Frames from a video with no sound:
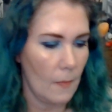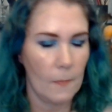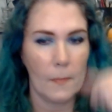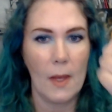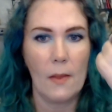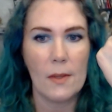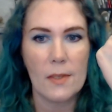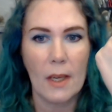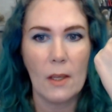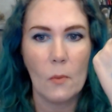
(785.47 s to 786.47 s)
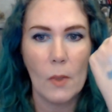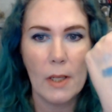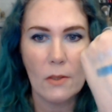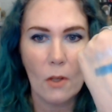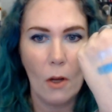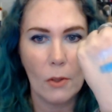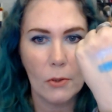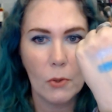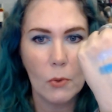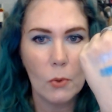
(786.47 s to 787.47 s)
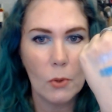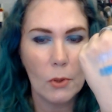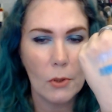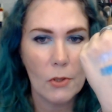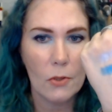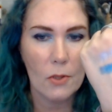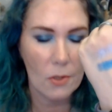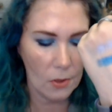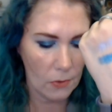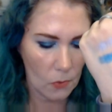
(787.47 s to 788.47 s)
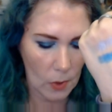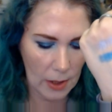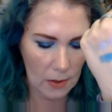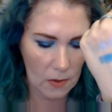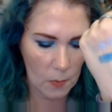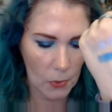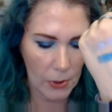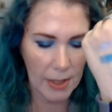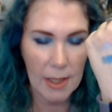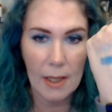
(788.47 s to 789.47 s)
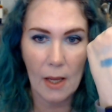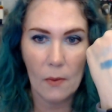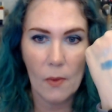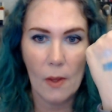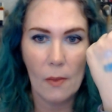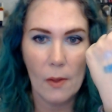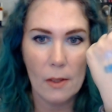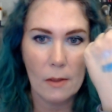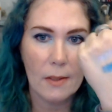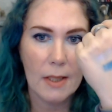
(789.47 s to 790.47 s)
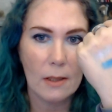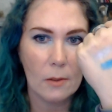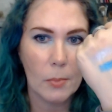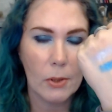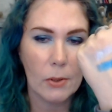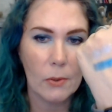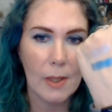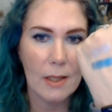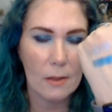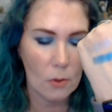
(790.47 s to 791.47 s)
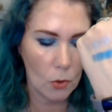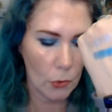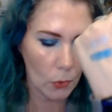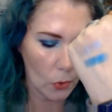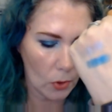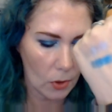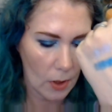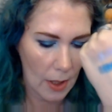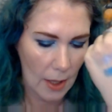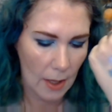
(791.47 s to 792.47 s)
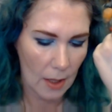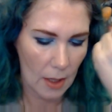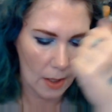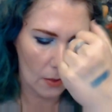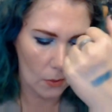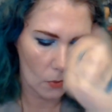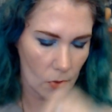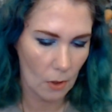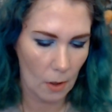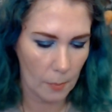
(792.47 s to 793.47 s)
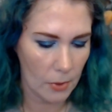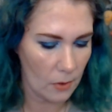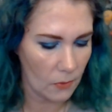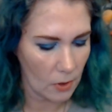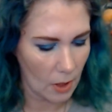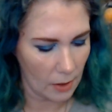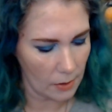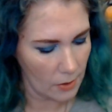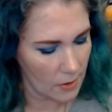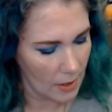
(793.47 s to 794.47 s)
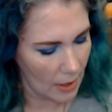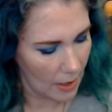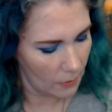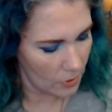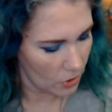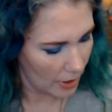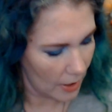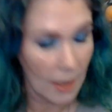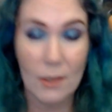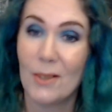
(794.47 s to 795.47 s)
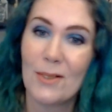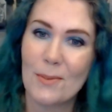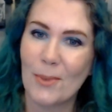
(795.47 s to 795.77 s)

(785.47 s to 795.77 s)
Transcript: and the second one is called Cool. So the silver one is Sporty, and then the teal blue is Cool. And those are beautiful colors that I wish I had used more